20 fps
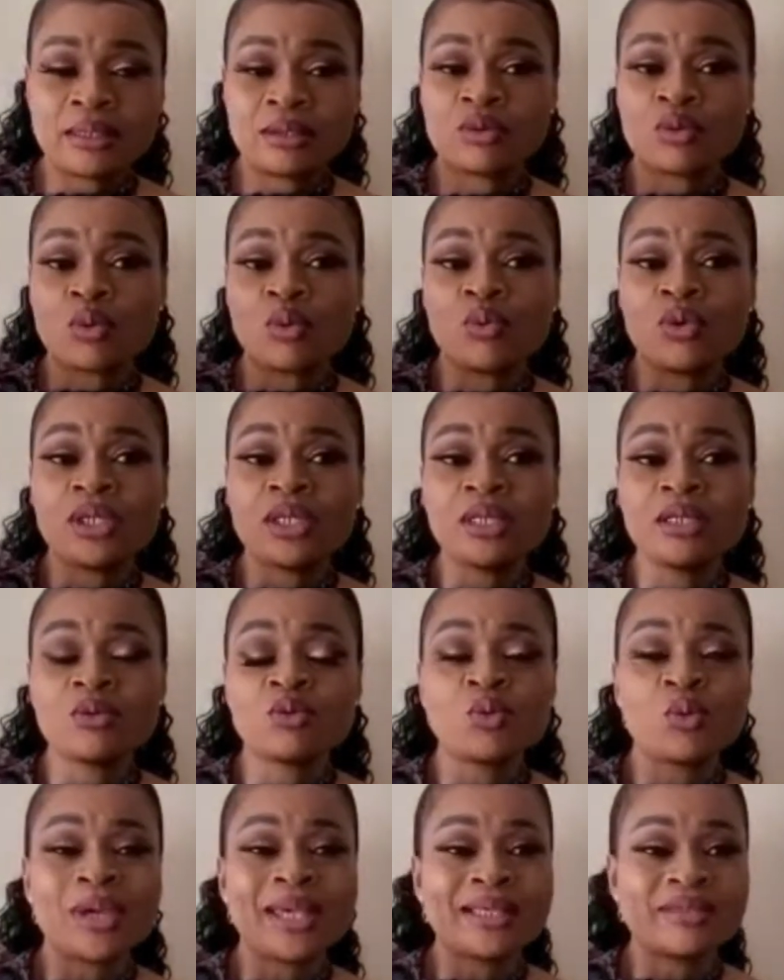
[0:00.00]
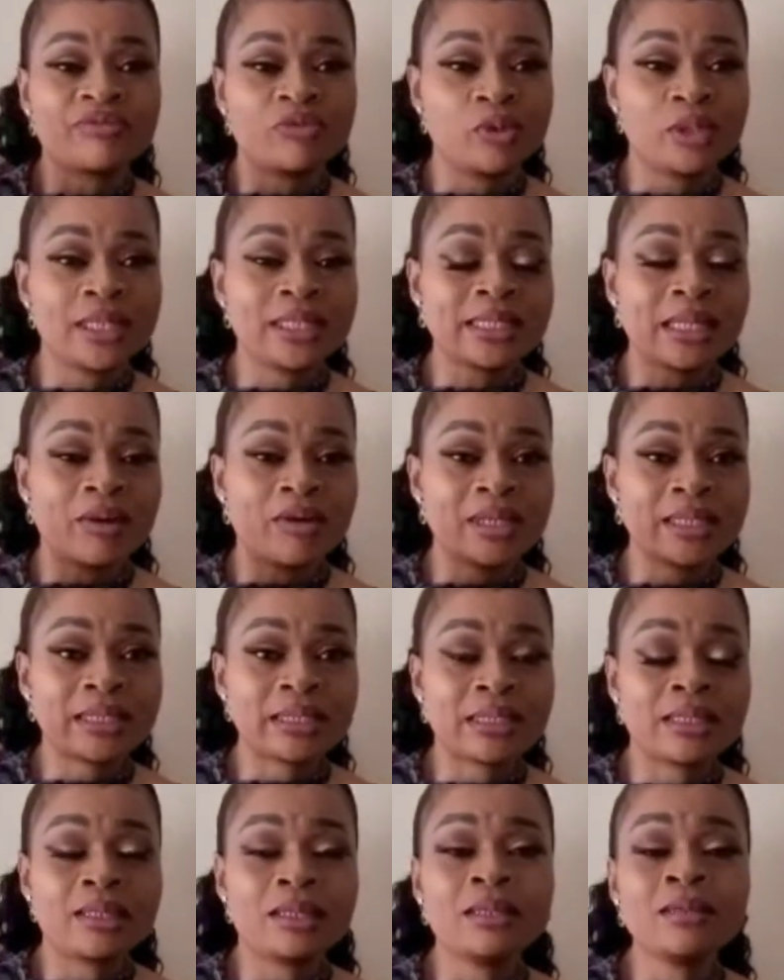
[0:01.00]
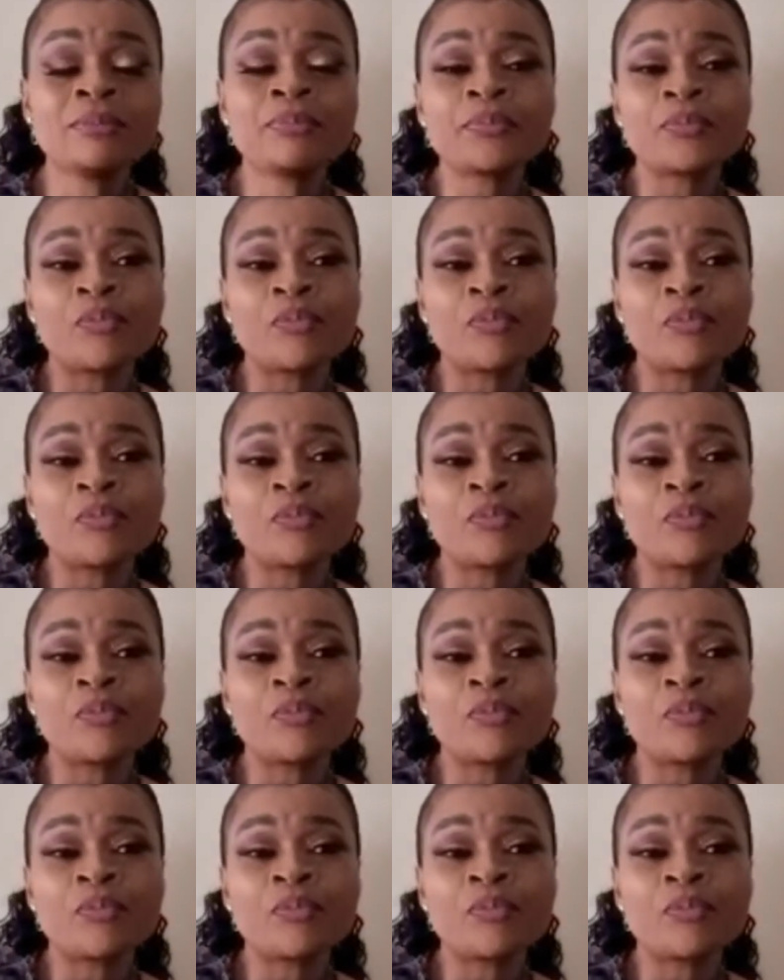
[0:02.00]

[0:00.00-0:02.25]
So we need to exfoliate our skin